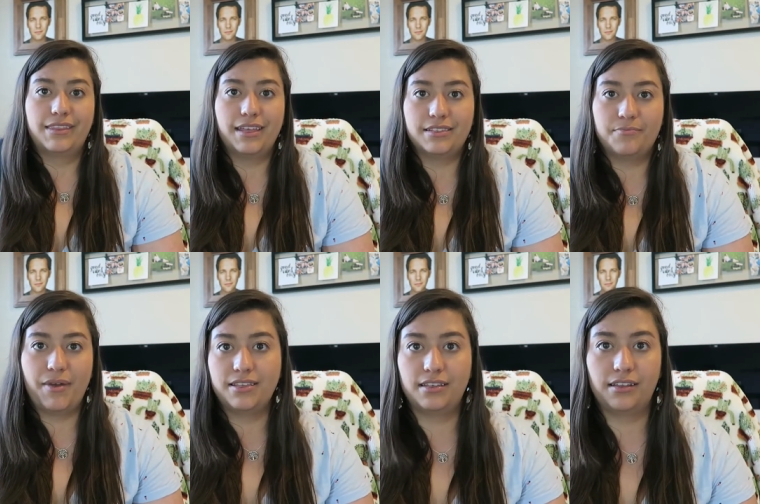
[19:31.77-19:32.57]
that's
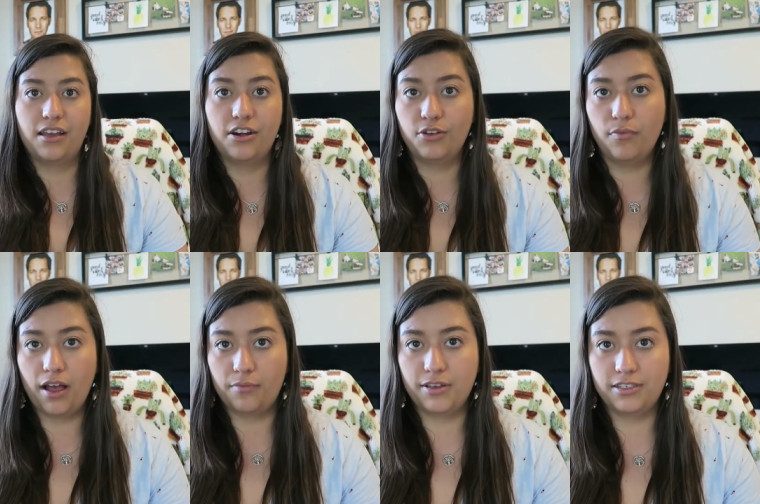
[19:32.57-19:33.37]
basically our new
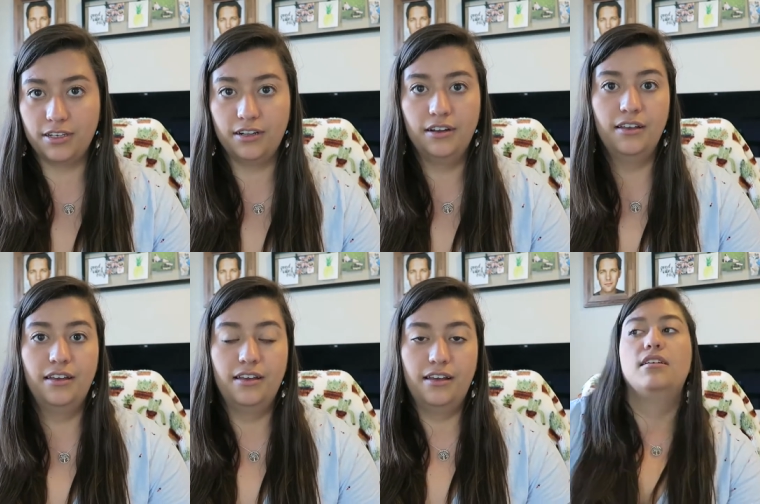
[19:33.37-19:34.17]
Blockbuster.
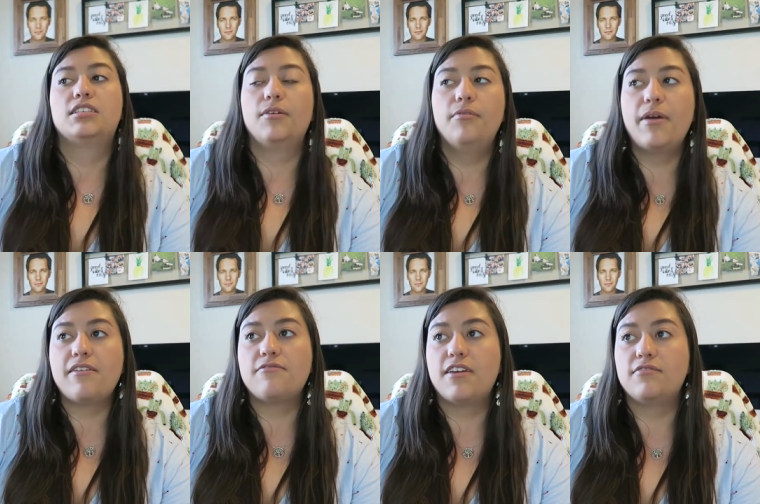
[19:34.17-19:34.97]
Some of
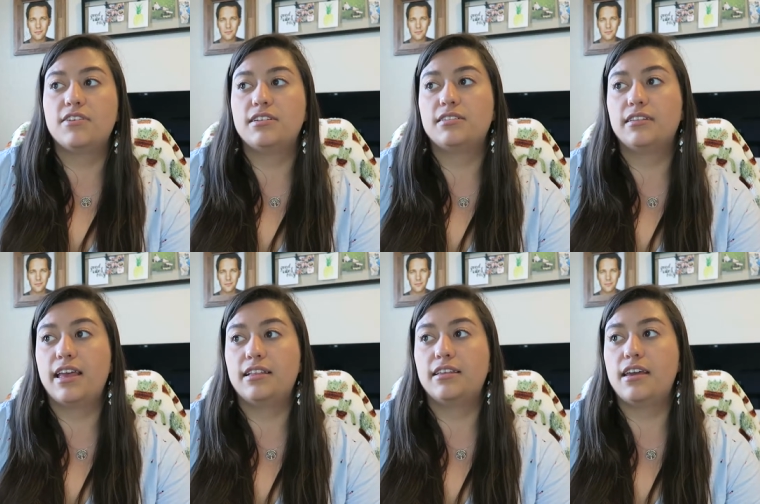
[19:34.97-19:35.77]
my favorites
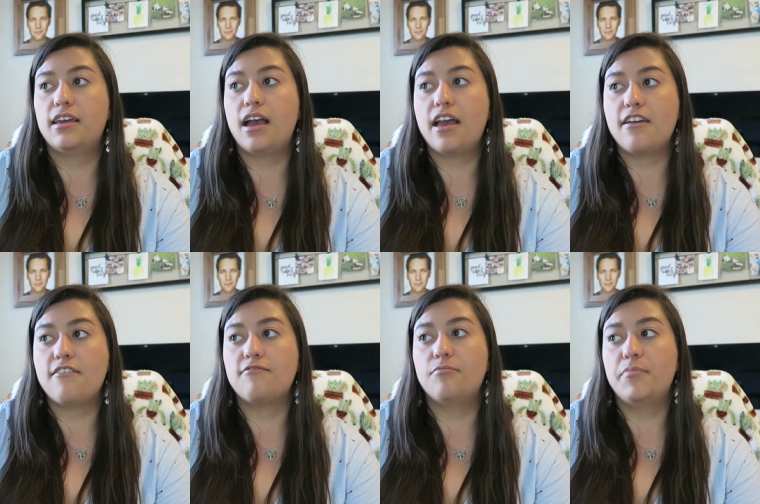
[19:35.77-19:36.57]
lately
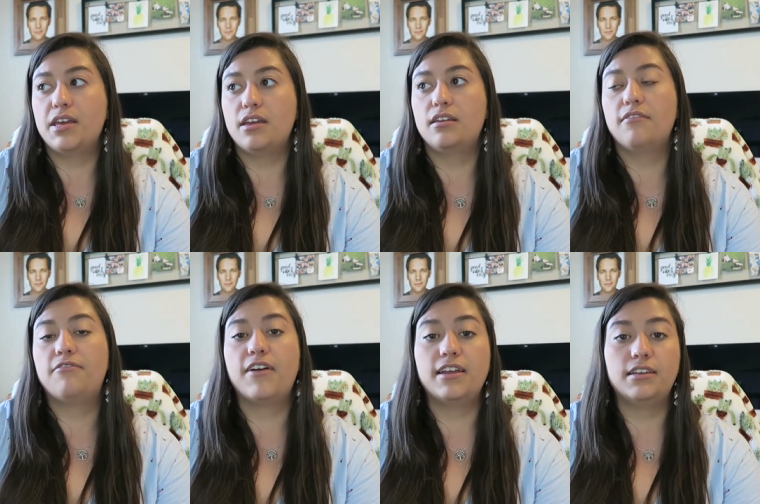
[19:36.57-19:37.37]
have been
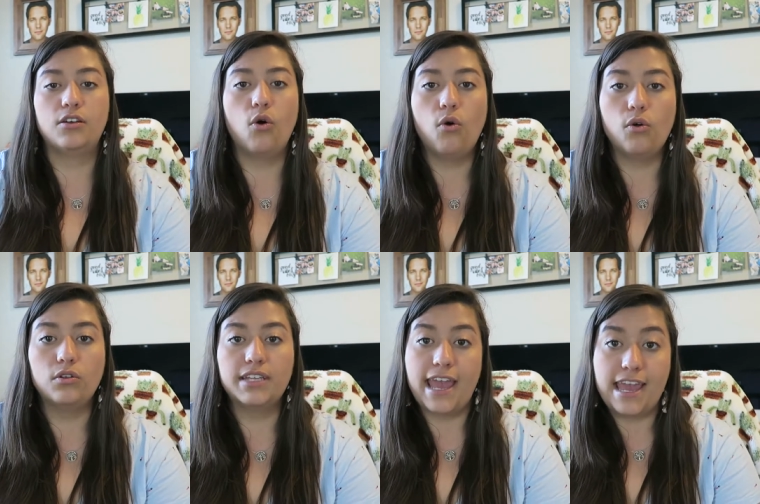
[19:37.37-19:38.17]
finding
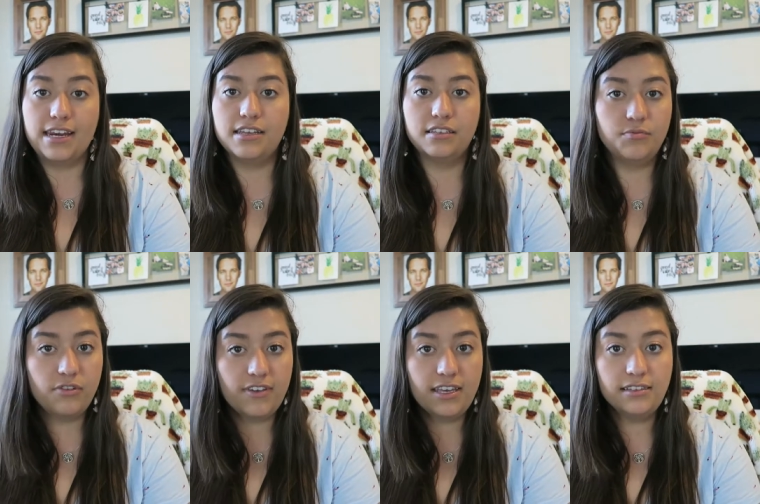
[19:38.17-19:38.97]
old 80s
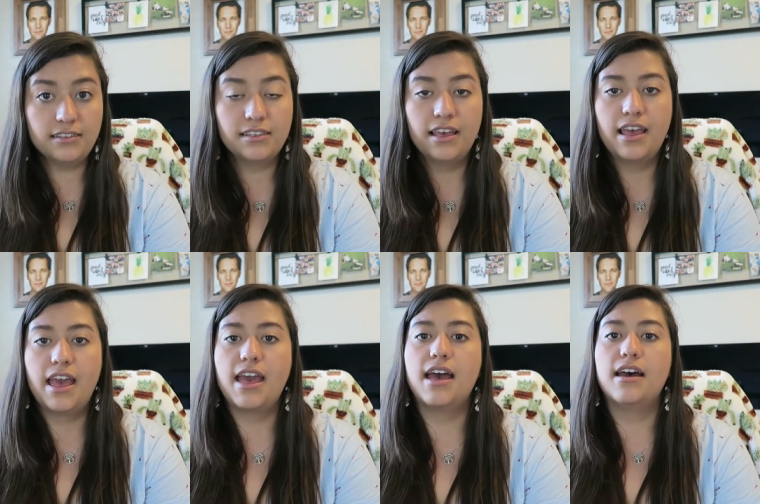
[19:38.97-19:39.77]
movies
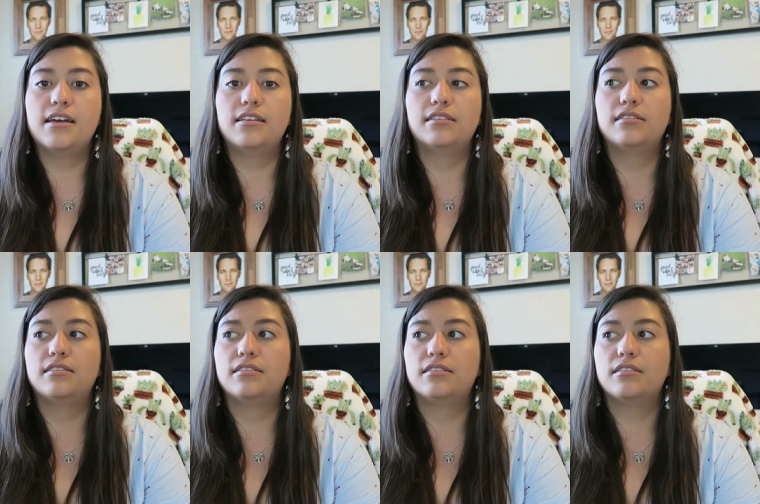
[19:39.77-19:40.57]
and